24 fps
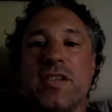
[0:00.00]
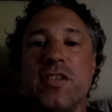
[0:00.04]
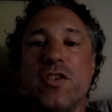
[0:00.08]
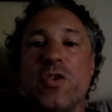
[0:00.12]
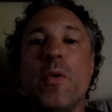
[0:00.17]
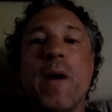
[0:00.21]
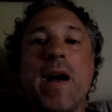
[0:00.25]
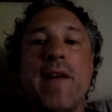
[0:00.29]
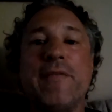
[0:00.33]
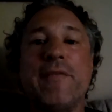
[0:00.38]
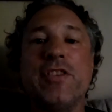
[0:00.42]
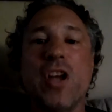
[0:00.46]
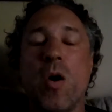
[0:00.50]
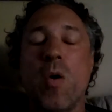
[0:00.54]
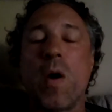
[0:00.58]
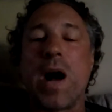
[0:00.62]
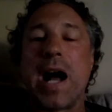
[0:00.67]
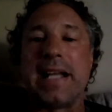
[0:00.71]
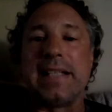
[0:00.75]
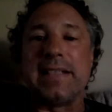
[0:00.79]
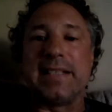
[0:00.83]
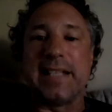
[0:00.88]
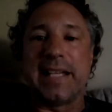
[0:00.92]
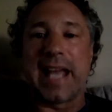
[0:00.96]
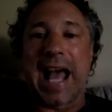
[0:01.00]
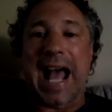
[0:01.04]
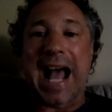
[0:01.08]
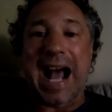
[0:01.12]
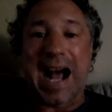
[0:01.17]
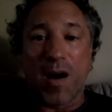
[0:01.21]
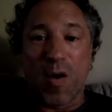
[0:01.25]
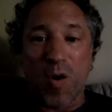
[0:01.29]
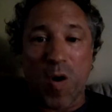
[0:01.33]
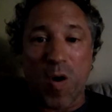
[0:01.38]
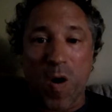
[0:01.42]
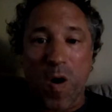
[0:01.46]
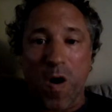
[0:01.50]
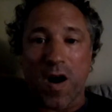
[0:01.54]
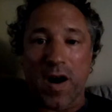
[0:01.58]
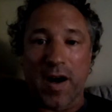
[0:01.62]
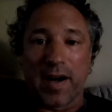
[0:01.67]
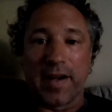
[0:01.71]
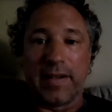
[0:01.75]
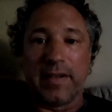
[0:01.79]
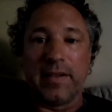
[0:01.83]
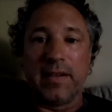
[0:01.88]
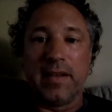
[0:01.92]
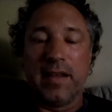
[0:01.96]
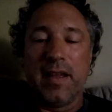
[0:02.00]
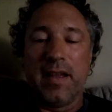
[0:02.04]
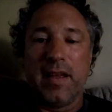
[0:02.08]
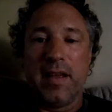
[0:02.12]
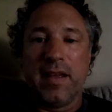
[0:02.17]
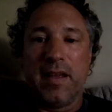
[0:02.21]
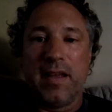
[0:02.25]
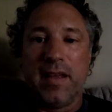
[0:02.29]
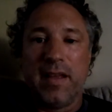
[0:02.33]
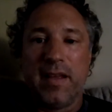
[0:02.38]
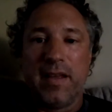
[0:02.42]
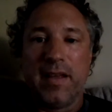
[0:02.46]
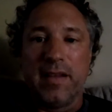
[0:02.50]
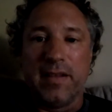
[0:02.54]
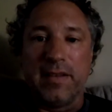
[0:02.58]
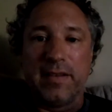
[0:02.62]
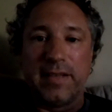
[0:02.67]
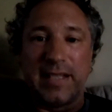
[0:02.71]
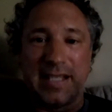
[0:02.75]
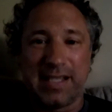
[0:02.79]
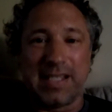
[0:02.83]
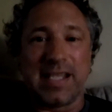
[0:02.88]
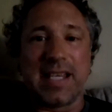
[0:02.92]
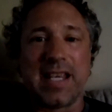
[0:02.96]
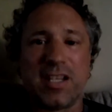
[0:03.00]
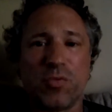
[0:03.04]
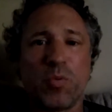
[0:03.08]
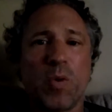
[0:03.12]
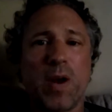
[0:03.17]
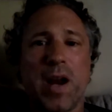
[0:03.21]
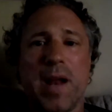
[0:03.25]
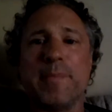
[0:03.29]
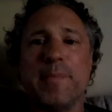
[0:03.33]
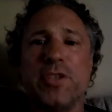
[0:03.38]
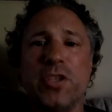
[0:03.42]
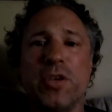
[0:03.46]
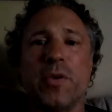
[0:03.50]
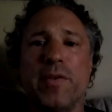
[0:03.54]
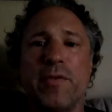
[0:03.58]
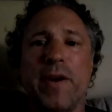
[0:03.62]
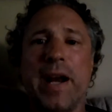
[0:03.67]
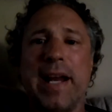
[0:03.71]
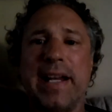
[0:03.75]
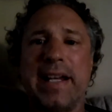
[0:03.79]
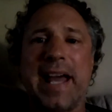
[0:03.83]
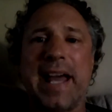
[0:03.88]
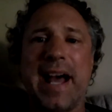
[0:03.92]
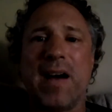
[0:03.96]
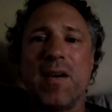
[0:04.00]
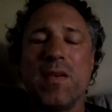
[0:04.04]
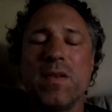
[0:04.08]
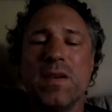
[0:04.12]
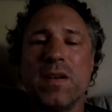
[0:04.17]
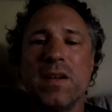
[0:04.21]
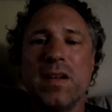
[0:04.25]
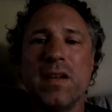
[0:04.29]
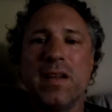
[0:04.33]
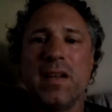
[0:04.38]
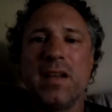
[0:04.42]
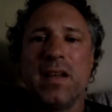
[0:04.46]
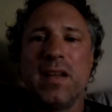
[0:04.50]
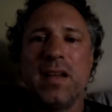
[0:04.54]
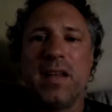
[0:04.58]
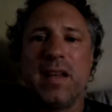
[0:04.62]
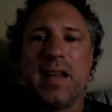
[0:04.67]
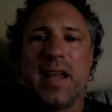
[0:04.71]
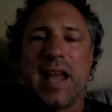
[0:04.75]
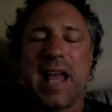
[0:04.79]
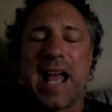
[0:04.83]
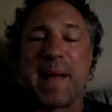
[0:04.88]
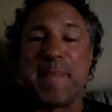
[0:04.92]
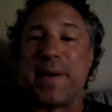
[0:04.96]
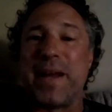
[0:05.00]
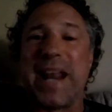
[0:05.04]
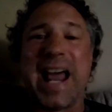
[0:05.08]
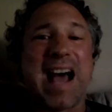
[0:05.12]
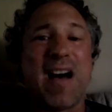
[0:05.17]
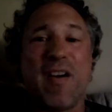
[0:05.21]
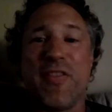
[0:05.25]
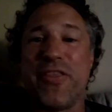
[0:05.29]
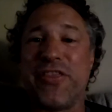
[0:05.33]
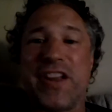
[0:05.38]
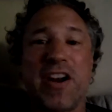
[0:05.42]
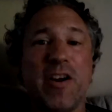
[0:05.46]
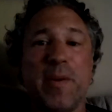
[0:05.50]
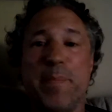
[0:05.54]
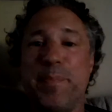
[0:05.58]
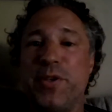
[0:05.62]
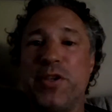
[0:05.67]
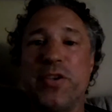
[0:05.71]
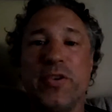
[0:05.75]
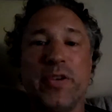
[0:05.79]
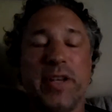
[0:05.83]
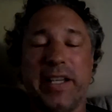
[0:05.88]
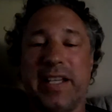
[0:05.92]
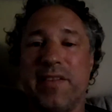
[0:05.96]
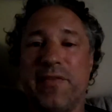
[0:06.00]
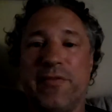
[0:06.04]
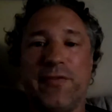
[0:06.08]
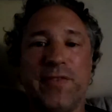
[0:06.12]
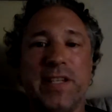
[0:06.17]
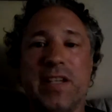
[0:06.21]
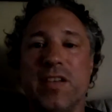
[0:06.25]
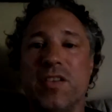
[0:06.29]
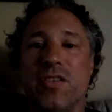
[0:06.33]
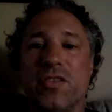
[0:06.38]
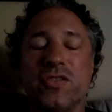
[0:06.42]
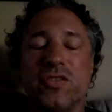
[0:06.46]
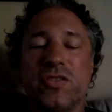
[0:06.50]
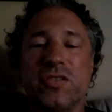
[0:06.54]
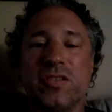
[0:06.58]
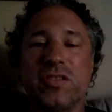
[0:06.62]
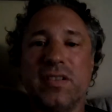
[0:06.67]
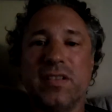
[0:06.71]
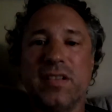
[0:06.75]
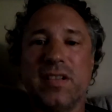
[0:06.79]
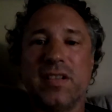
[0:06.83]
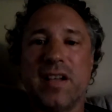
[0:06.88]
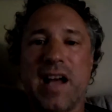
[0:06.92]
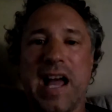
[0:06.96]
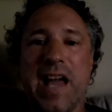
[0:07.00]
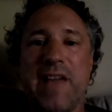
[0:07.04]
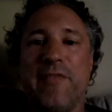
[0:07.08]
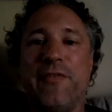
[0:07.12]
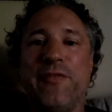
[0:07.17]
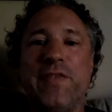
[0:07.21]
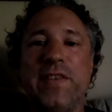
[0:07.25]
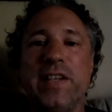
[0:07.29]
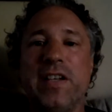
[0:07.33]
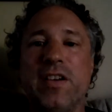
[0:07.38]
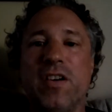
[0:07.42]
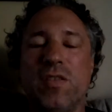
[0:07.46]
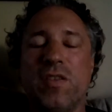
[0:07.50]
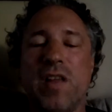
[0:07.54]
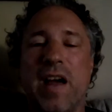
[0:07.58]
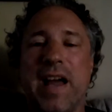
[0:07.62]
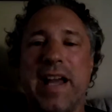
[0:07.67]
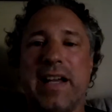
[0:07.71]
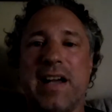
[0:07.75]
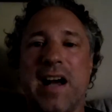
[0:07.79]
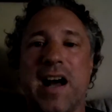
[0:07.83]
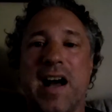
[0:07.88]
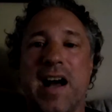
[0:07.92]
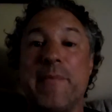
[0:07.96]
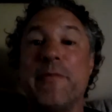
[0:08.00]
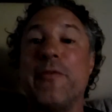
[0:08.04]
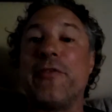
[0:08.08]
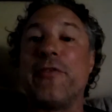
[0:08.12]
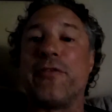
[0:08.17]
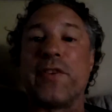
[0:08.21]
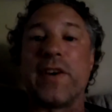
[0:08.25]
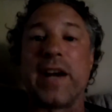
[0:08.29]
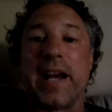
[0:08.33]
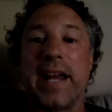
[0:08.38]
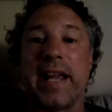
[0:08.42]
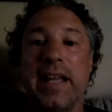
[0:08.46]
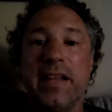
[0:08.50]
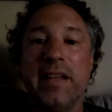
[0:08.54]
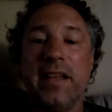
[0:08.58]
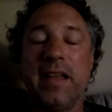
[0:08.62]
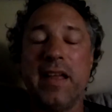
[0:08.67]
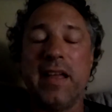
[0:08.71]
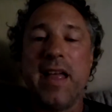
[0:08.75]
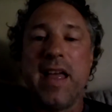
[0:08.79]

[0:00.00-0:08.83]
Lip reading: You have no idea how hard this is what I'm doing right now, but how therapeutic it feels. I feel like I'm free.